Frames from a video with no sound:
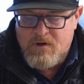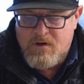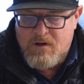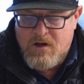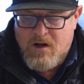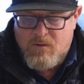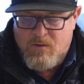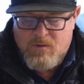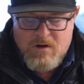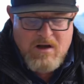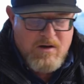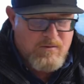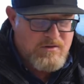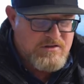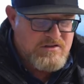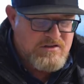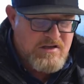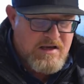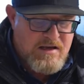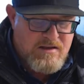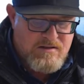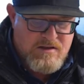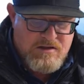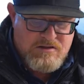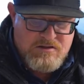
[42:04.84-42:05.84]
I was
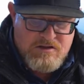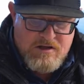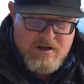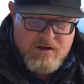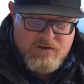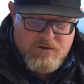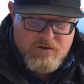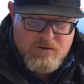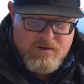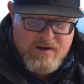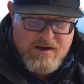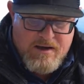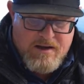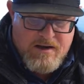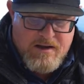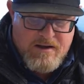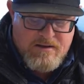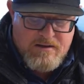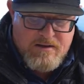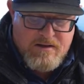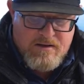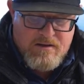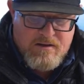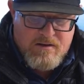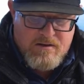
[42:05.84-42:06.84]
saying this the other day,
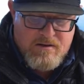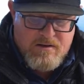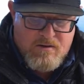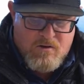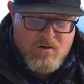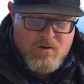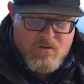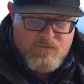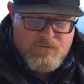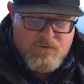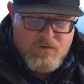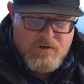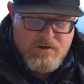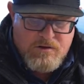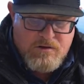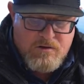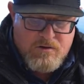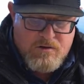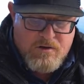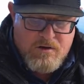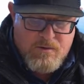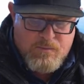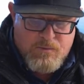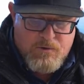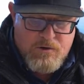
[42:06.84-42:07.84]
and hopefully you
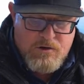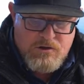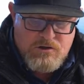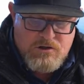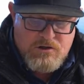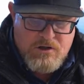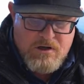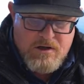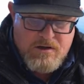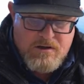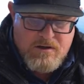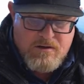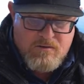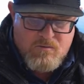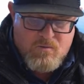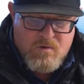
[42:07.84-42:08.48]
can appreciate it.